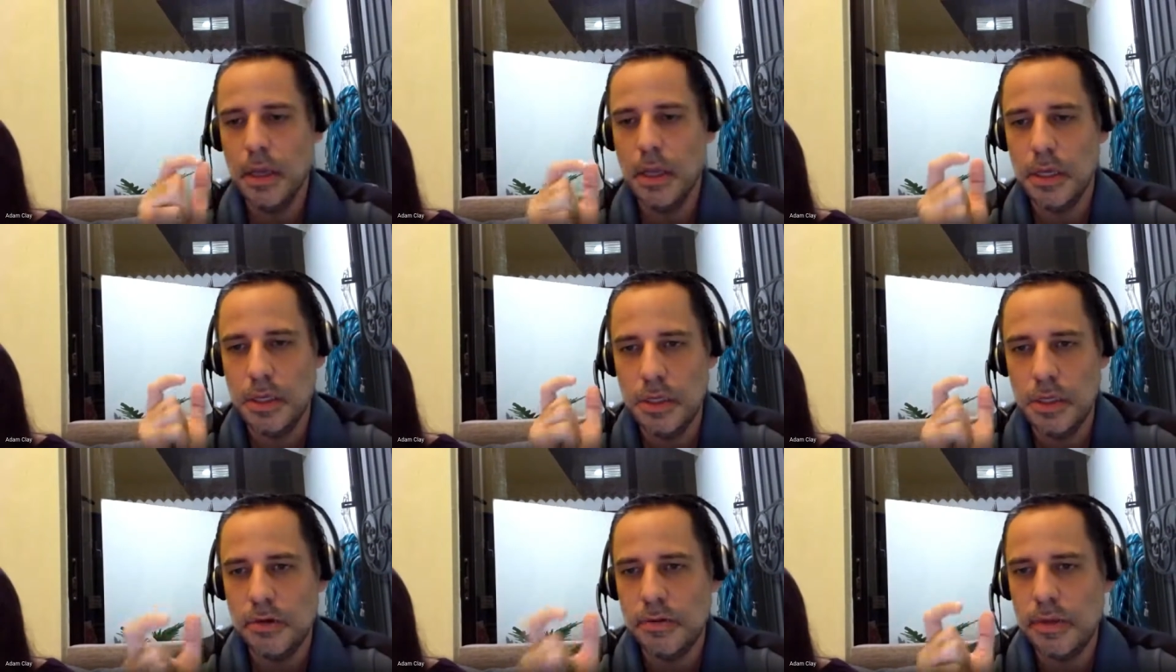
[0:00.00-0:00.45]

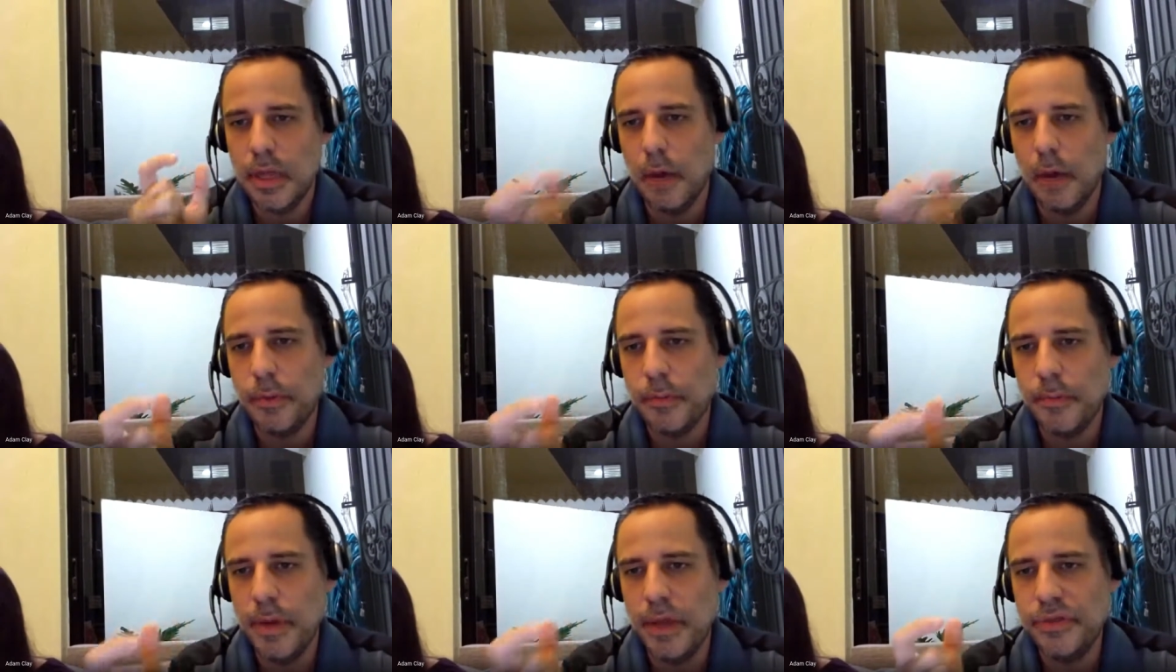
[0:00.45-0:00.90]
Use
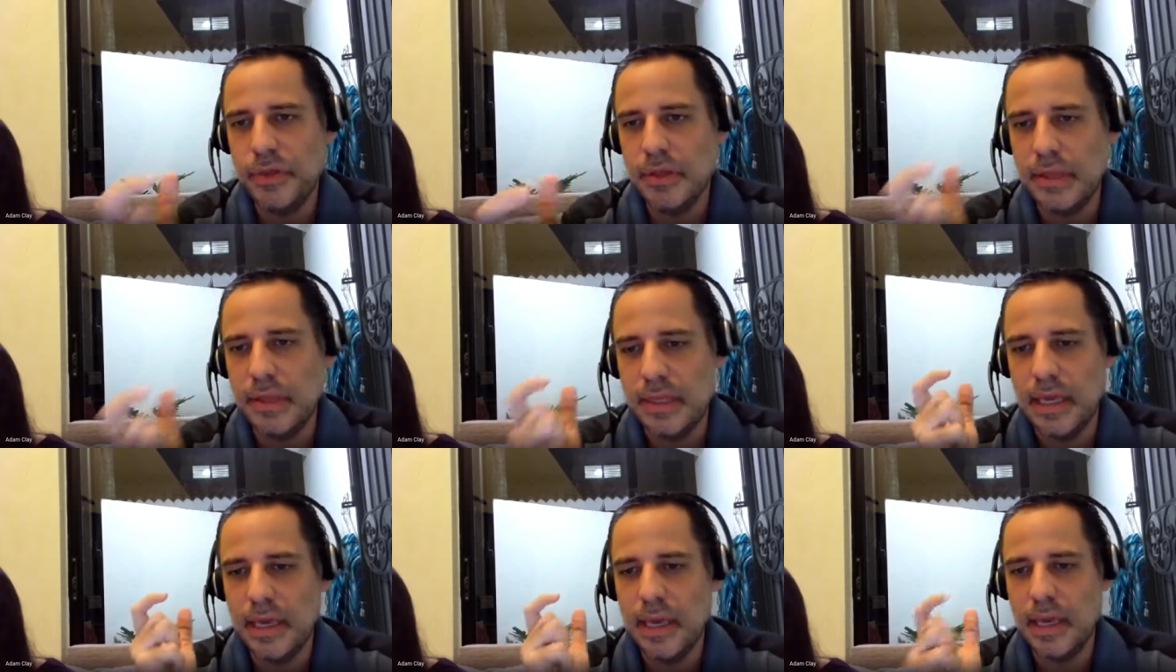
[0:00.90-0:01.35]
helper
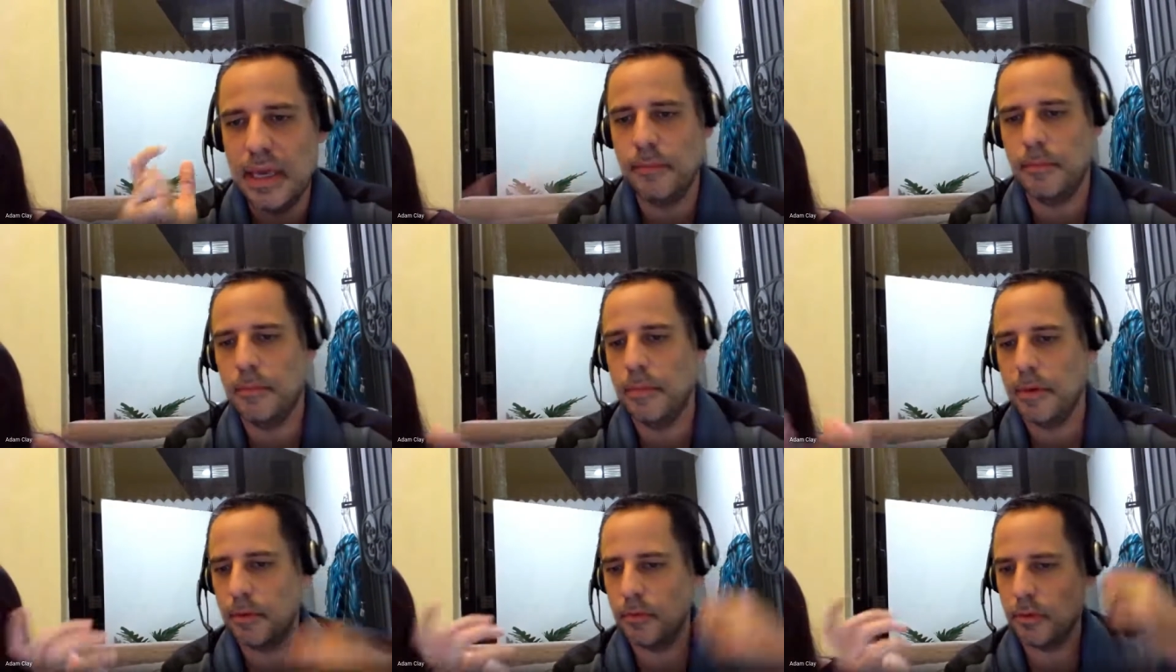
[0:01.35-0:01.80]
methods, and
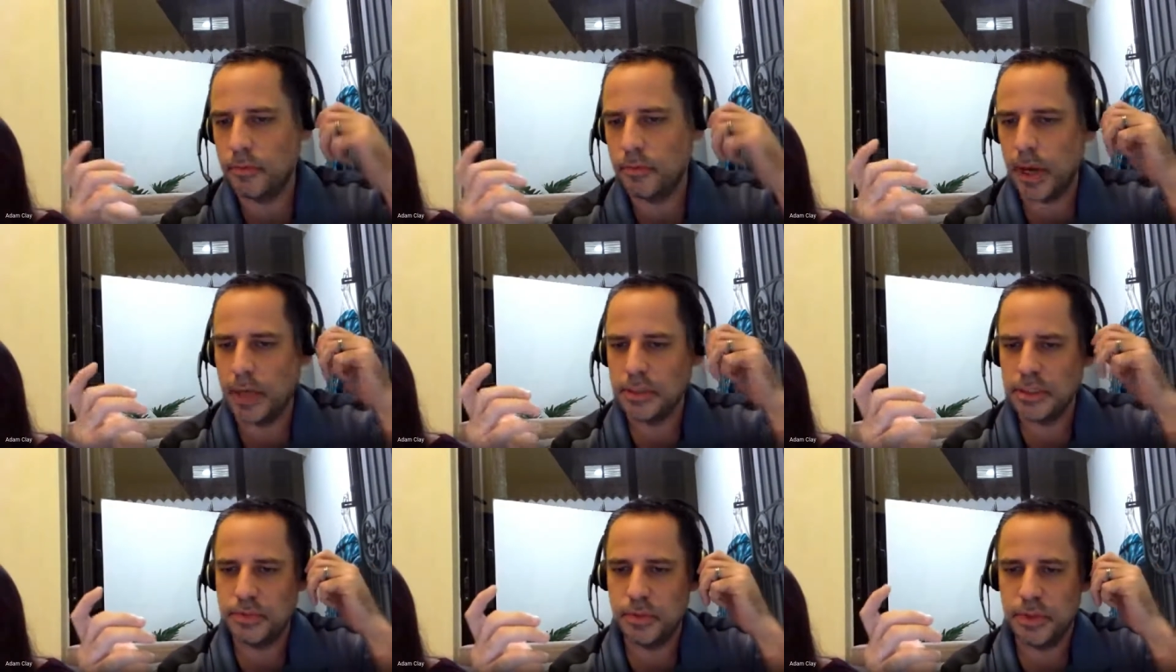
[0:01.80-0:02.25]

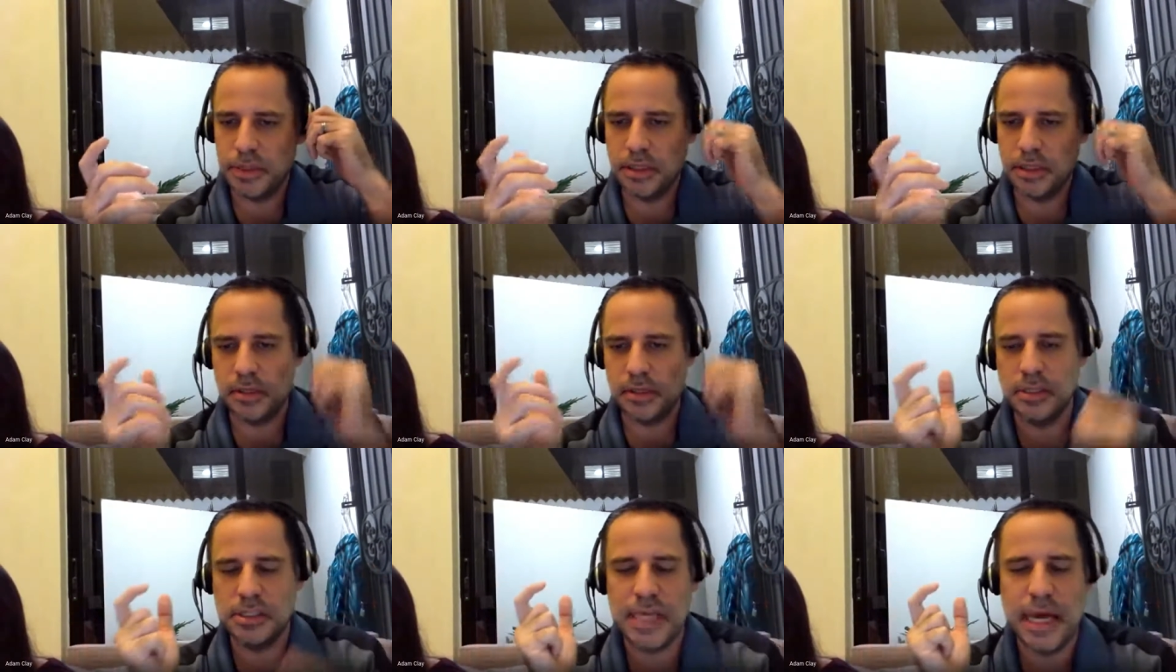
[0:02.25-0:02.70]
I'll just put these
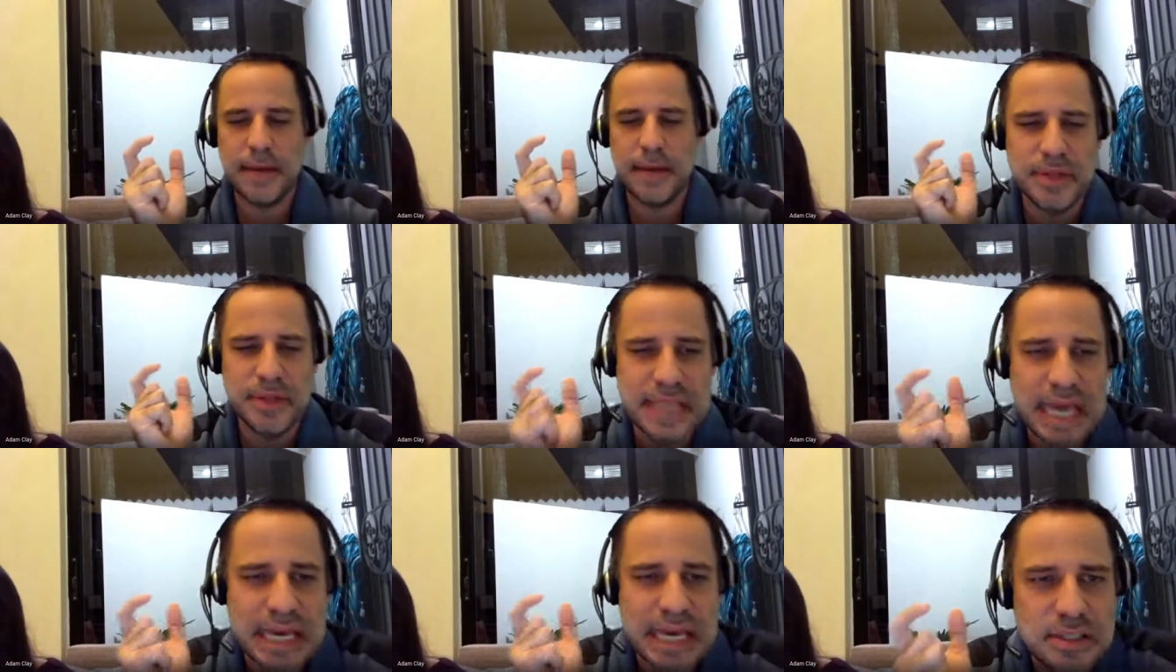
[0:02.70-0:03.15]
in the chat.
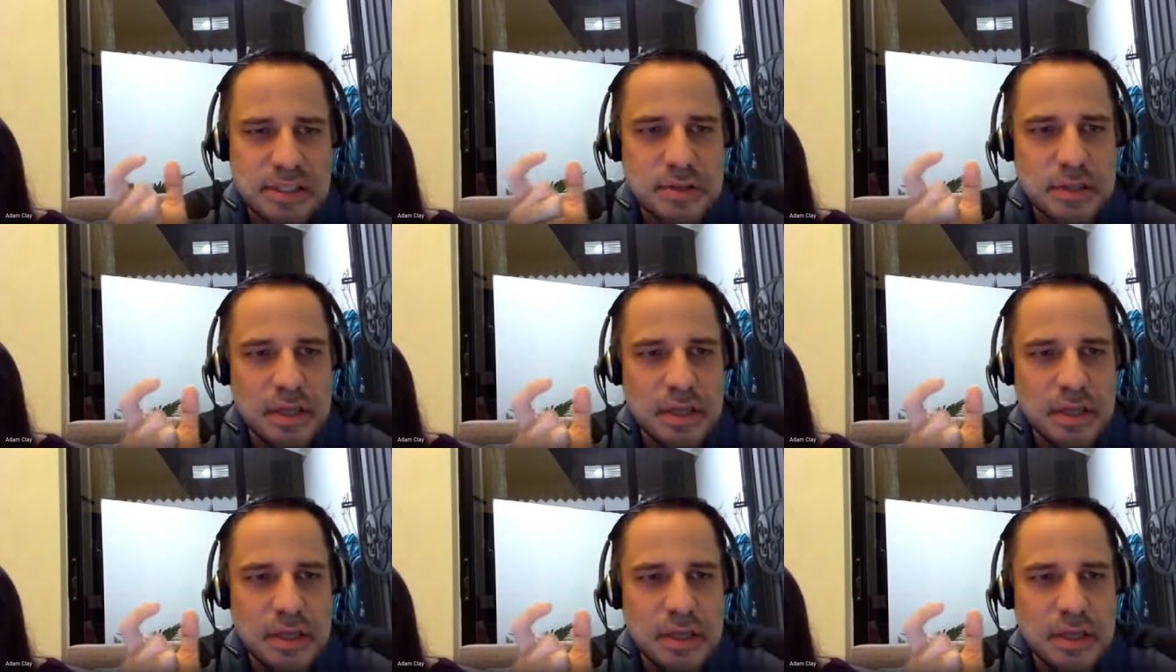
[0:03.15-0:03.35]
But that's